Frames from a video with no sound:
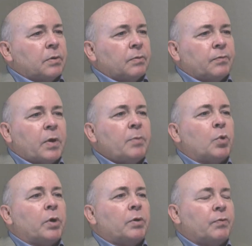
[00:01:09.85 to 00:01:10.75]

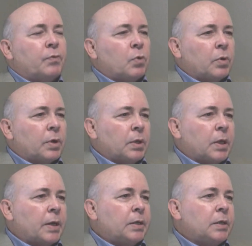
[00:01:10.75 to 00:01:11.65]
framework for
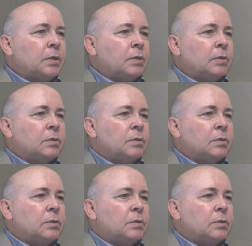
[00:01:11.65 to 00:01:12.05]
aligning